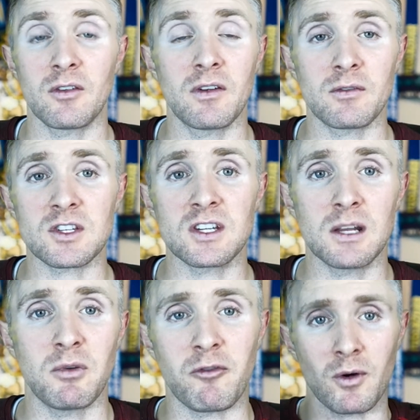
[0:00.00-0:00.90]
If you've ever
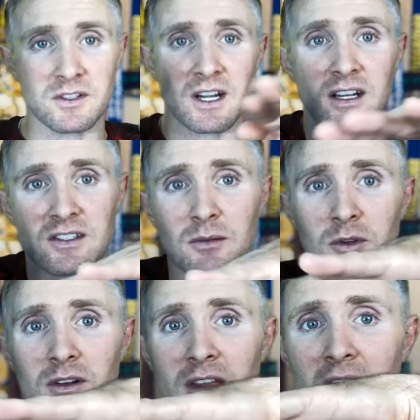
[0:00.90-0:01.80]
skied before, it's kind of
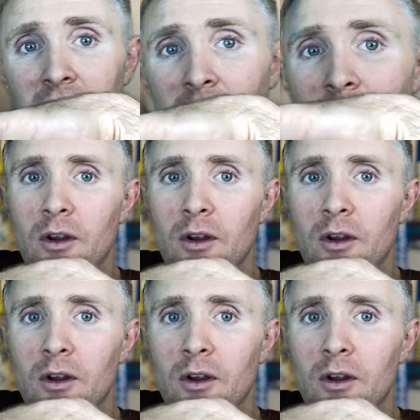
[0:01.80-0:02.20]
similar to that,